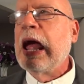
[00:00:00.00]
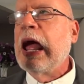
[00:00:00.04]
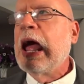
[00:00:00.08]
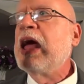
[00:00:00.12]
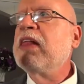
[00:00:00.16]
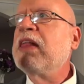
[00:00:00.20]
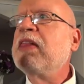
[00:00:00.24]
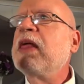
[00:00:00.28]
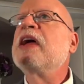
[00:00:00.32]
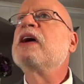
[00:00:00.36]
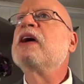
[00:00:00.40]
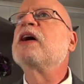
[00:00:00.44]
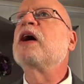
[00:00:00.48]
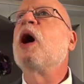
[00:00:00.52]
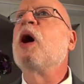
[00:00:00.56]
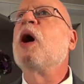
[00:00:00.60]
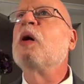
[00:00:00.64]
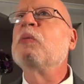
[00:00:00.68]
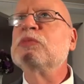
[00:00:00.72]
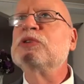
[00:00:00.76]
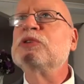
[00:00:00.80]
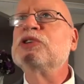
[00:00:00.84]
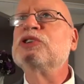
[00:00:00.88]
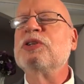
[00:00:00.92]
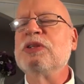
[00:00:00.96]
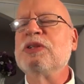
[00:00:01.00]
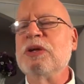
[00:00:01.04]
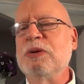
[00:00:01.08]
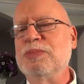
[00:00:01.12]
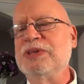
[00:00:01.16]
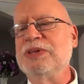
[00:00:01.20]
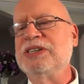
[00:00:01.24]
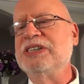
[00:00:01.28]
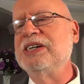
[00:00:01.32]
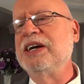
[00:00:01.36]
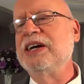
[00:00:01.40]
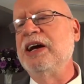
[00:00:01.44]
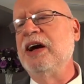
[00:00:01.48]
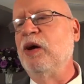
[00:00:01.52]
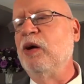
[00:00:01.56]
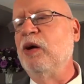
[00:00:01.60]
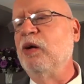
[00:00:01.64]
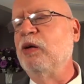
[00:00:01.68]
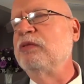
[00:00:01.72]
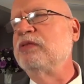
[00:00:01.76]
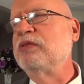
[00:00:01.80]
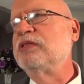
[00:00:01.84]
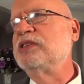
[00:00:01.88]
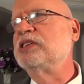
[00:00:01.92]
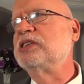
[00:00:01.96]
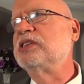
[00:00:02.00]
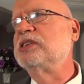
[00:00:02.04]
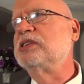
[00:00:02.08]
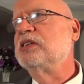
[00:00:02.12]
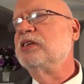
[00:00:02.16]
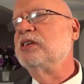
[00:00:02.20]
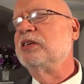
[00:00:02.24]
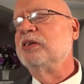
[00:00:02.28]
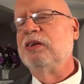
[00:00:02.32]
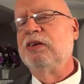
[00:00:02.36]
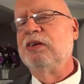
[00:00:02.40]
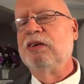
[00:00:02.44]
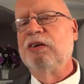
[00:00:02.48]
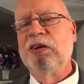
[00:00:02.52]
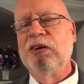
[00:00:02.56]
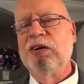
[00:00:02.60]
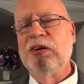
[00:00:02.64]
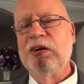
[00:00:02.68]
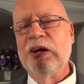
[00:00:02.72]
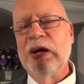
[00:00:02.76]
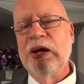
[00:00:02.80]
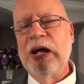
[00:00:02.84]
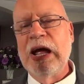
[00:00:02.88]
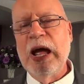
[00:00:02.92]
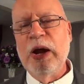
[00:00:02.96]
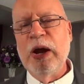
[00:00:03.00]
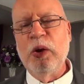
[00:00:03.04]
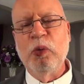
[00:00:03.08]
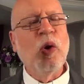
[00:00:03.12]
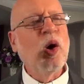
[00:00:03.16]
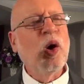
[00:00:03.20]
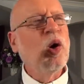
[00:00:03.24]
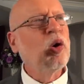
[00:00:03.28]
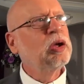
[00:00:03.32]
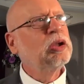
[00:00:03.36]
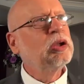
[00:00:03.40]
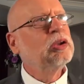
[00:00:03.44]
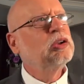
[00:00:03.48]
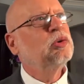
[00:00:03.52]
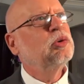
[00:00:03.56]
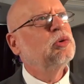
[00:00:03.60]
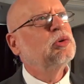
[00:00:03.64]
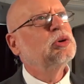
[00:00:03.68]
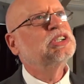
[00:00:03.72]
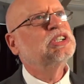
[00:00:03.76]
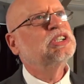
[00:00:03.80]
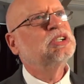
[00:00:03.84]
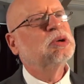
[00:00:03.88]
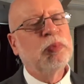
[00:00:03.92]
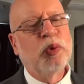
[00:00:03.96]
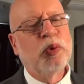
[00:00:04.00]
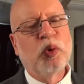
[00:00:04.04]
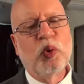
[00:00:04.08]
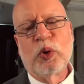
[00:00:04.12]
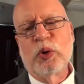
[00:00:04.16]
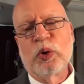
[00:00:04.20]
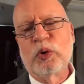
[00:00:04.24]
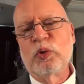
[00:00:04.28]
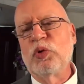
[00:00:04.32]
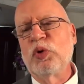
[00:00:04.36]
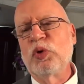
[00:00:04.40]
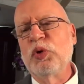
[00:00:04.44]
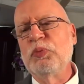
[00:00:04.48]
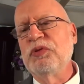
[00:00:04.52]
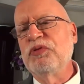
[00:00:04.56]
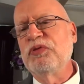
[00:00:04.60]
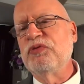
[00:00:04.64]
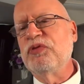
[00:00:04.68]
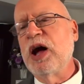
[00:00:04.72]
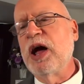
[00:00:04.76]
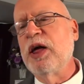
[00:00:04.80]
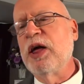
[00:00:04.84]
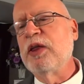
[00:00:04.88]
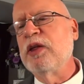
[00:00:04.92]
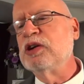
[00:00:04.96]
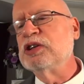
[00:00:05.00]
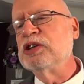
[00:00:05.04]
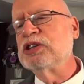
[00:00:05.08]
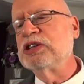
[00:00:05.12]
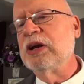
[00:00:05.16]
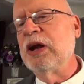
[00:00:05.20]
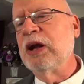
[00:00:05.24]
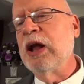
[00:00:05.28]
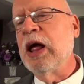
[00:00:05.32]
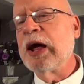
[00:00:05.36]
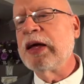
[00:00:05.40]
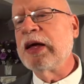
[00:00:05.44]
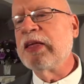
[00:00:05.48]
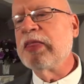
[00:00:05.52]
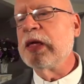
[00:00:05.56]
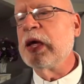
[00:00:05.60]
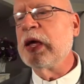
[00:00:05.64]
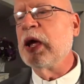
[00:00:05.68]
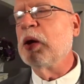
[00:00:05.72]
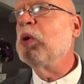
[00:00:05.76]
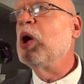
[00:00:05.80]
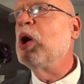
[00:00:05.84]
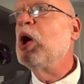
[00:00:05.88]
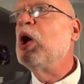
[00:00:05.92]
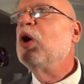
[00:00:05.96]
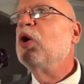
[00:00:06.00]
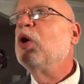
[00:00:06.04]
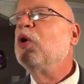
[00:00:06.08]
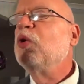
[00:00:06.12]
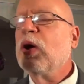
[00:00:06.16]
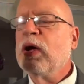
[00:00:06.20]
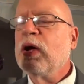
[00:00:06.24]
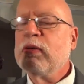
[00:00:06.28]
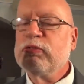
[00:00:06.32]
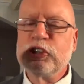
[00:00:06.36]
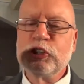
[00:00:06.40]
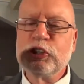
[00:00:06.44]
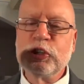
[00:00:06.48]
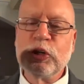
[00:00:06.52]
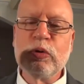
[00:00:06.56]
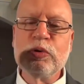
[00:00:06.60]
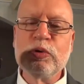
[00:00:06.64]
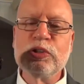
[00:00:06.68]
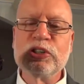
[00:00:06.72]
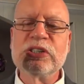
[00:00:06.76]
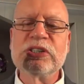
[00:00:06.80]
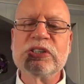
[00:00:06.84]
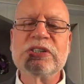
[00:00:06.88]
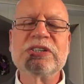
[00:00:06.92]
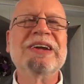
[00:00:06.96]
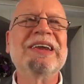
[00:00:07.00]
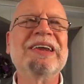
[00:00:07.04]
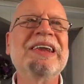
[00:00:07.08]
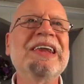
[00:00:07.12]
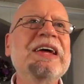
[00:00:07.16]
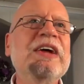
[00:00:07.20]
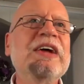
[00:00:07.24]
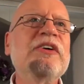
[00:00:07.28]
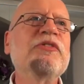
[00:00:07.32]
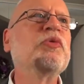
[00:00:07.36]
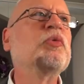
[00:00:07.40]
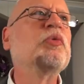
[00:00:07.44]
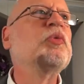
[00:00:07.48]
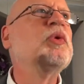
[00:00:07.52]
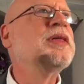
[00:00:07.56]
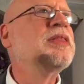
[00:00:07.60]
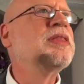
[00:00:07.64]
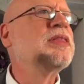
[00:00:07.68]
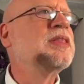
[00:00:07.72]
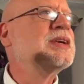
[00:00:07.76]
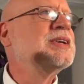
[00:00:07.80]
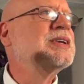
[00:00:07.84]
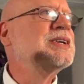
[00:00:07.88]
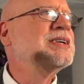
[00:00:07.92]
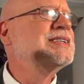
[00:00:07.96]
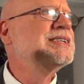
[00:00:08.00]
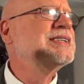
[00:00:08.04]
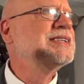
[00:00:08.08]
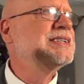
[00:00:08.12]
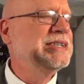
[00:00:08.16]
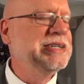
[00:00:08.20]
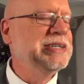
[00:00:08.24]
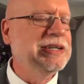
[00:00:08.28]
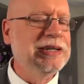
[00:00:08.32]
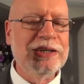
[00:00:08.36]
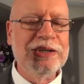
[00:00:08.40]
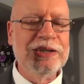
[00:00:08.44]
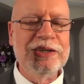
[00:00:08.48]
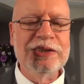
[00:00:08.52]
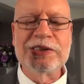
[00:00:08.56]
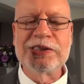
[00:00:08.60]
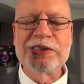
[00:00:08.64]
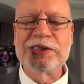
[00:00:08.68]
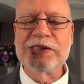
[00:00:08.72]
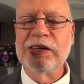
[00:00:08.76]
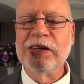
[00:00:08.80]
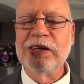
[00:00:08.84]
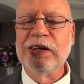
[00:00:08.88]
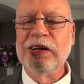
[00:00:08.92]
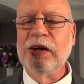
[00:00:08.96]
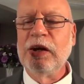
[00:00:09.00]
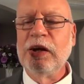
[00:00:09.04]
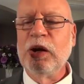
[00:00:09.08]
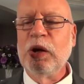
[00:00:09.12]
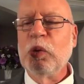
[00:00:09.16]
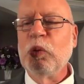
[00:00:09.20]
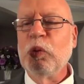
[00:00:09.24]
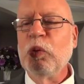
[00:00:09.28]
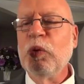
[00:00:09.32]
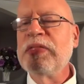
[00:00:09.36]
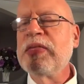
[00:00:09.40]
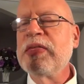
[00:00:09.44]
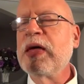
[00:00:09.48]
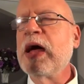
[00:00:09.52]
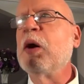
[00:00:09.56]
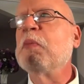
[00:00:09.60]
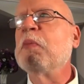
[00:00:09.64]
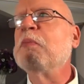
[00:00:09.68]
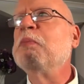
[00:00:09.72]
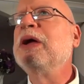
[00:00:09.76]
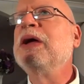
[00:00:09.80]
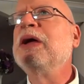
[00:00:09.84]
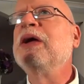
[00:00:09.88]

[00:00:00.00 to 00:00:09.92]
And they come to themselves and walk into a support group of others like them who have chosen to live with the disease without